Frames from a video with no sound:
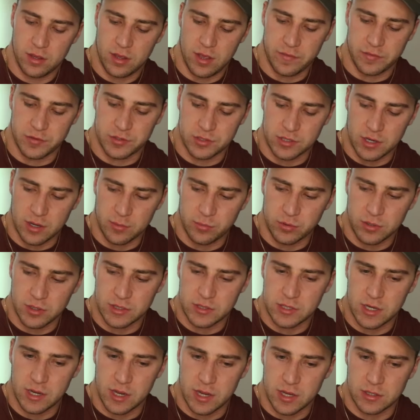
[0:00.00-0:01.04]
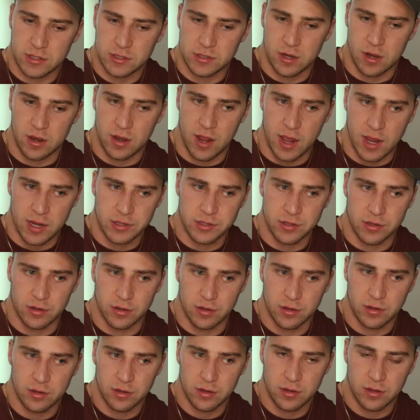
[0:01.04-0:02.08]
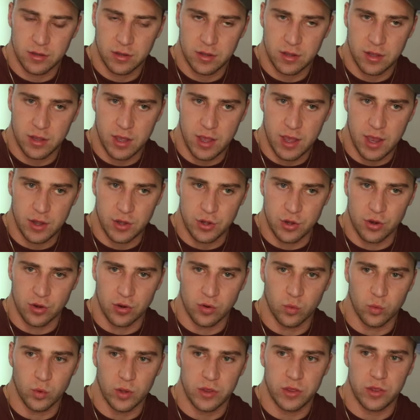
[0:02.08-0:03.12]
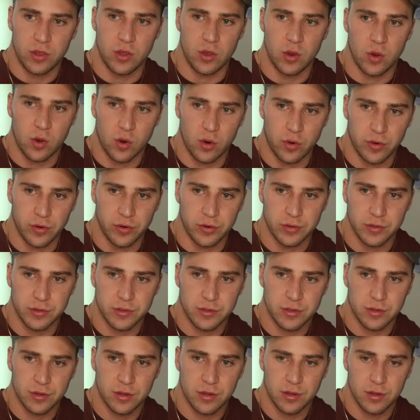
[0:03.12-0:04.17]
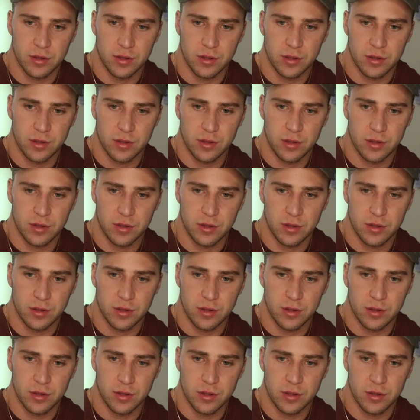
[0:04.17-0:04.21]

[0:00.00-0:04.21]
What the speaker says: If someone is against their nature and you're with yours,